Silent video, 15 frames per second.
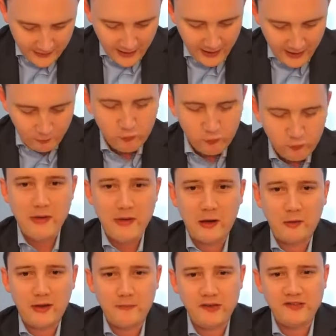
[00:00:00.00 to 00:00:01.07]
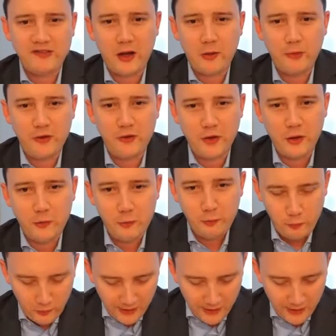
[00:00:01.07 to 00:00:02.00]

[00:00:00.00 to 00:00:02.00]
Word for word: Um, Ramel, let me start with you.